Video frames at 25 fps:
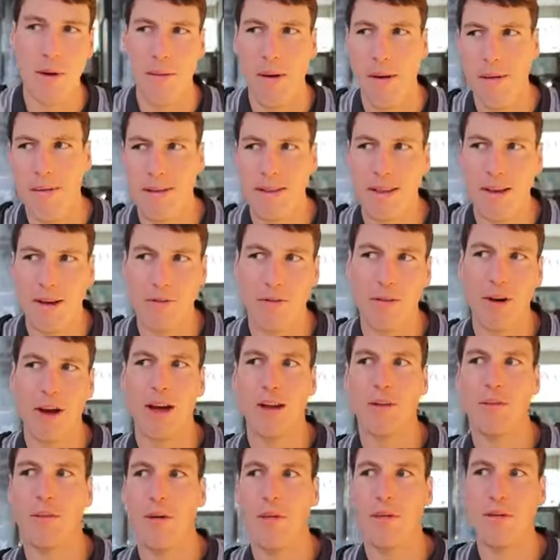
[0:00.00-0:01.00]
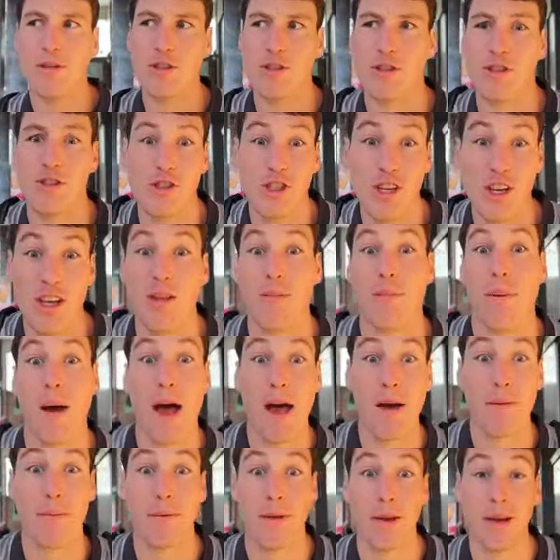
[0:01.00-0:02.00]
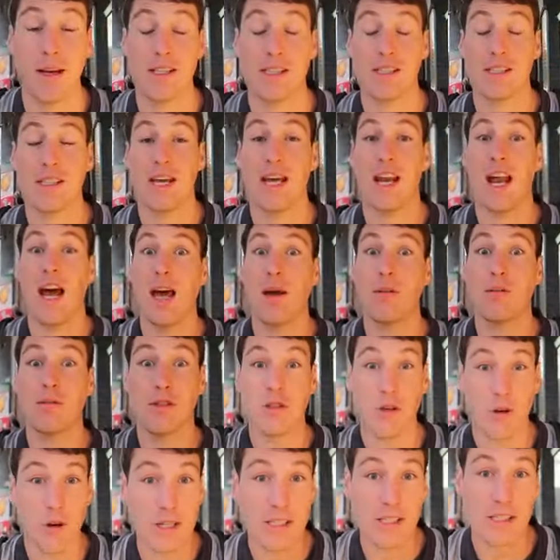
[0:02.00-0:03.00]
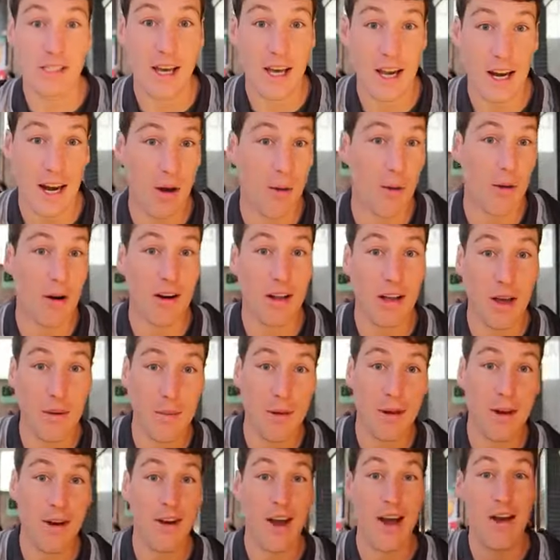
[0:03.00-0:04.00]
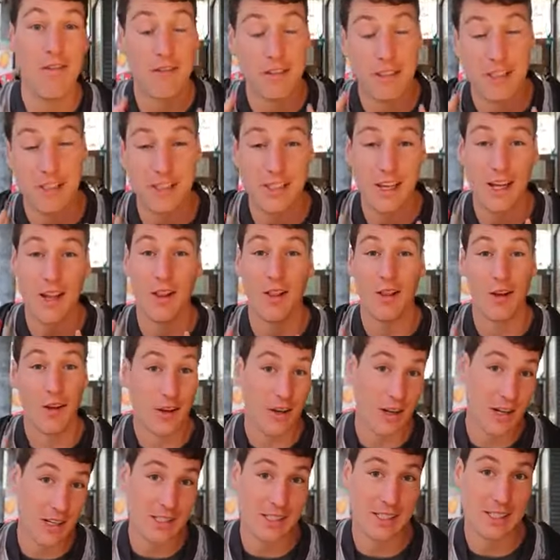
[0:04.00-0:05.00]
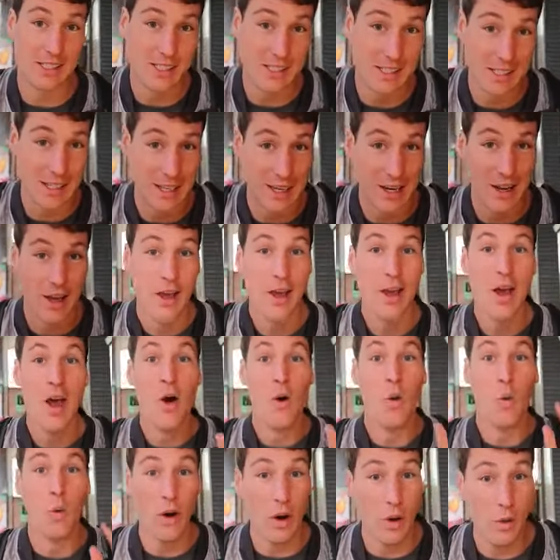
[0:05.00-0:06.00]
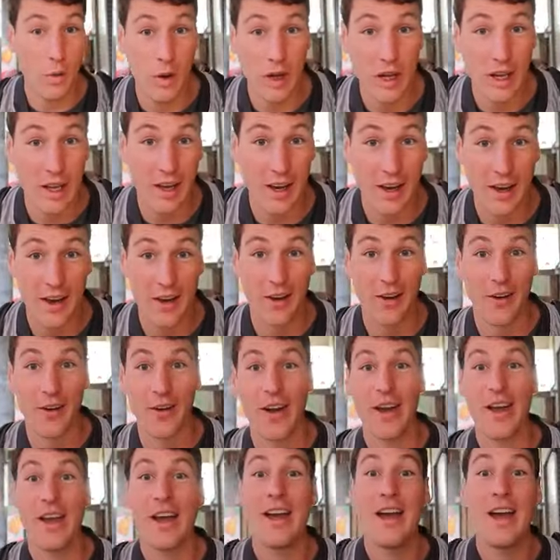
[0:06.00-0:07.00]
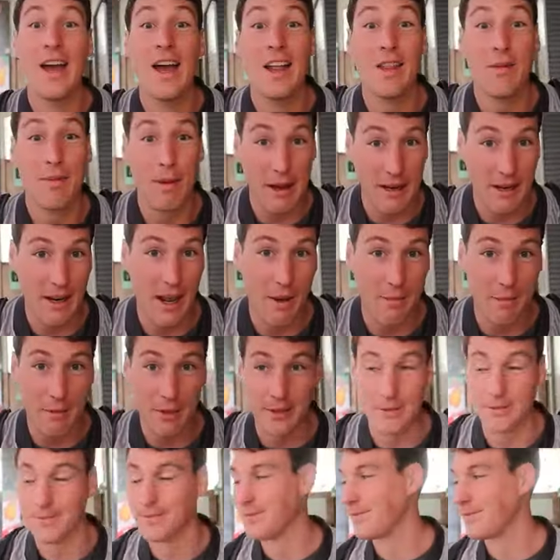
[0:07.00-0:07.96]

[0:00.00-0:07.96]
Maybe it's not fried, maybe it's just cheese pie place. And I am so excited. I wanted to come here ever since I learned it existed 1 week ago. It's about to happen.